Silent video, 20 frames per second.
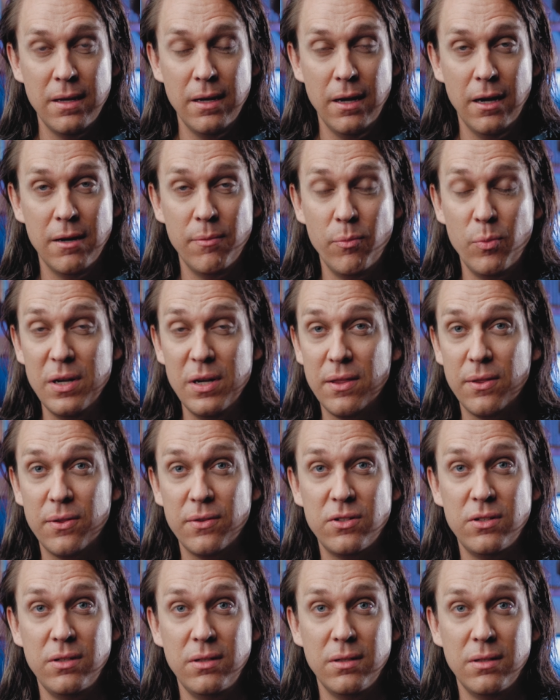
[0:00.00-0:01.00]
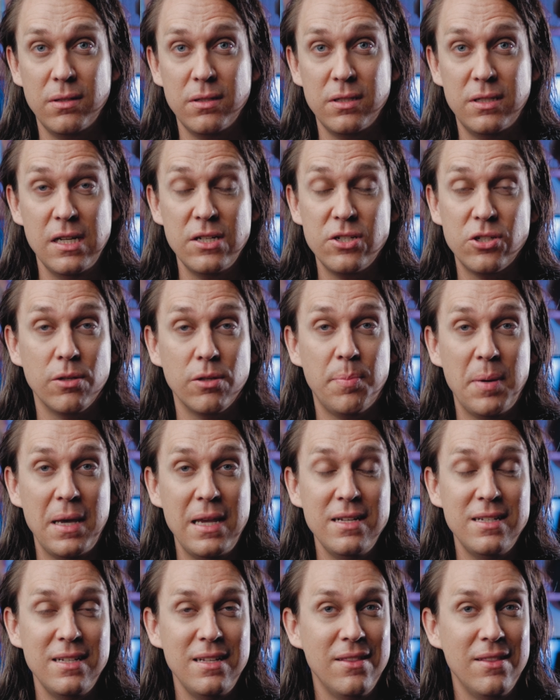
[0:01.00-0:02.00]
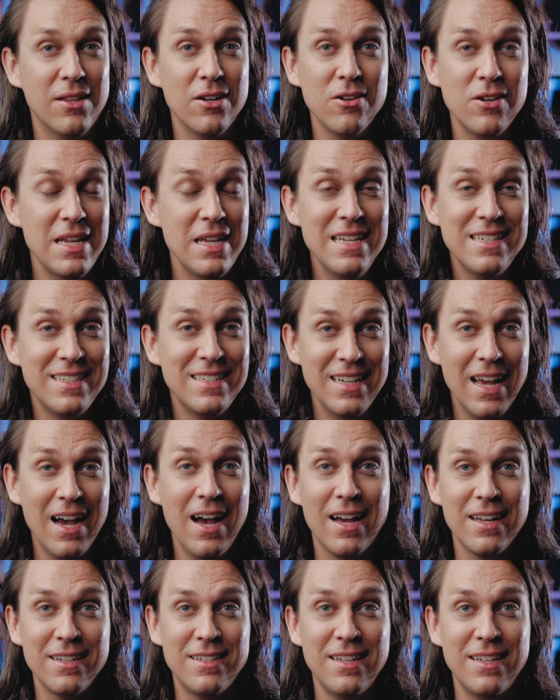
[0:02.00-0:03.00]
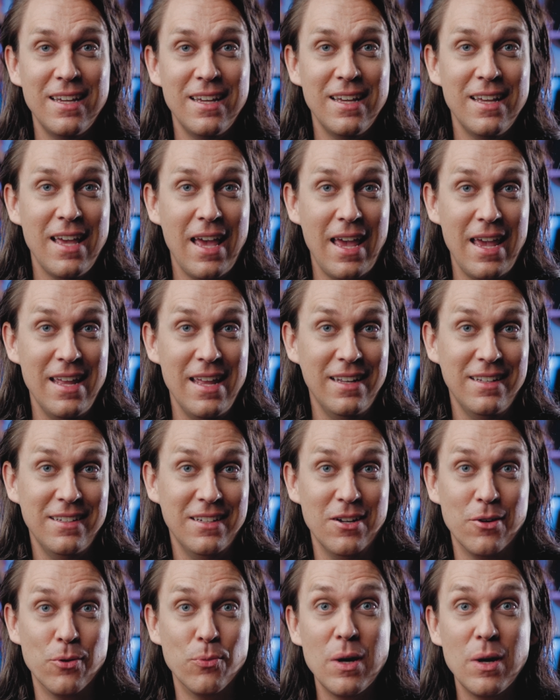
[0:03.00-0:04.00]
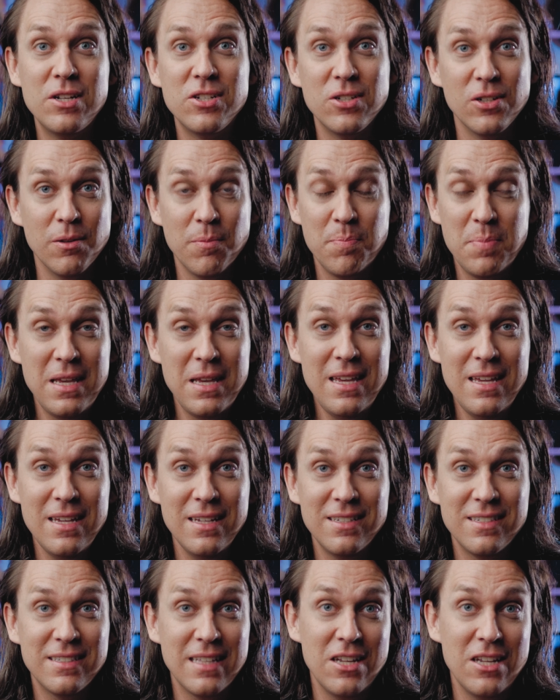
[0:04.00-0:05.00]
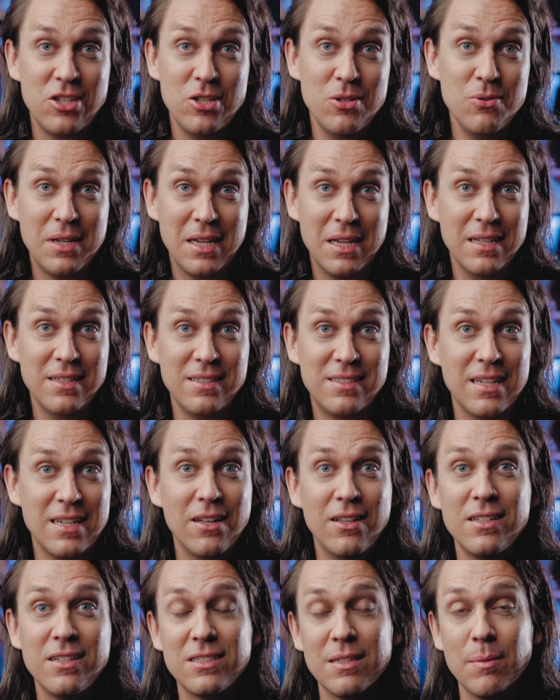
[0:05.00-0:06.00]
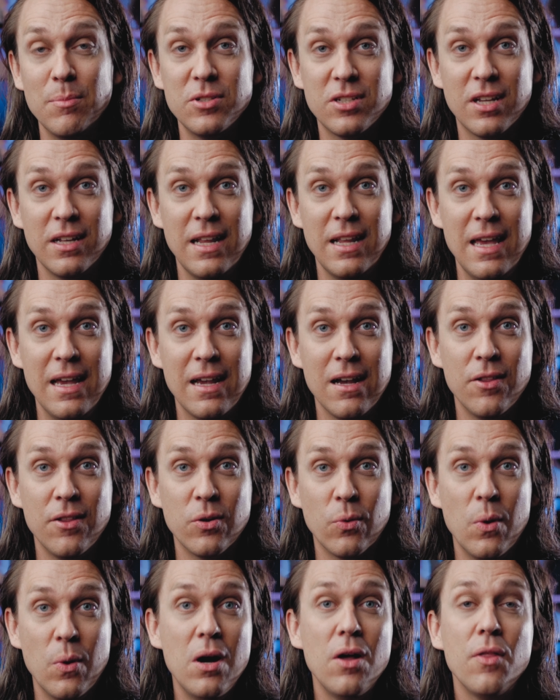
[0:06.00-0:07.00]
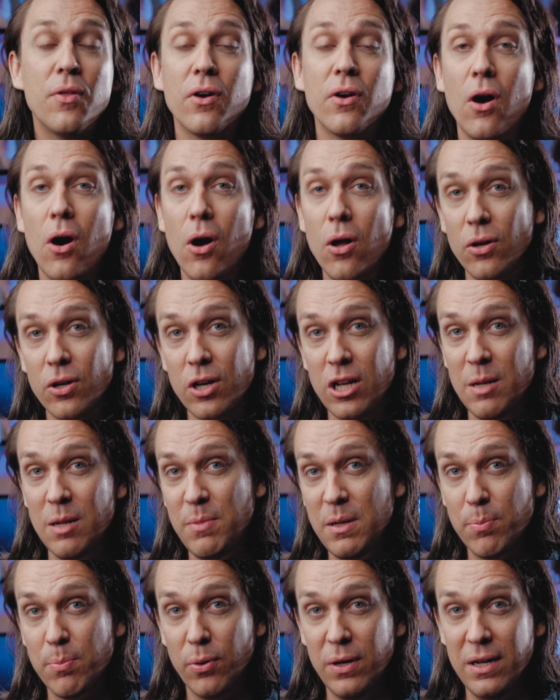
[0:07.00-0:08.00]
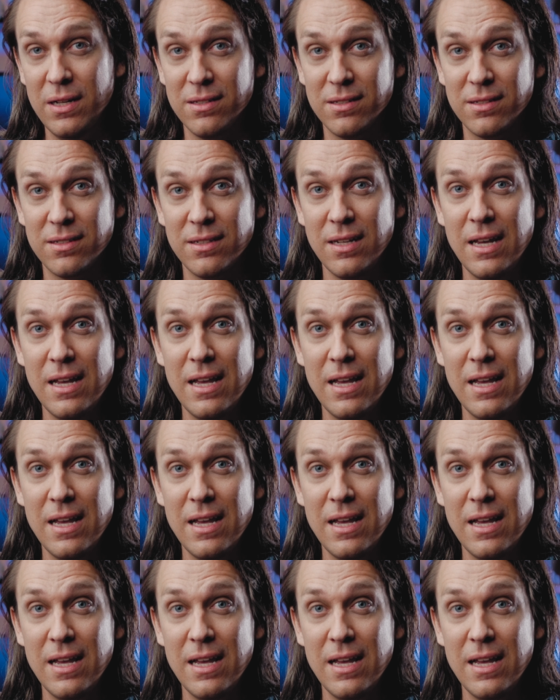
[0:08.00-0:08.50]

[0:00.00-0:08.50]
With digital painting, there is not an original piece that you can sell and someone's going to hang on their wall. They're all going to be prints.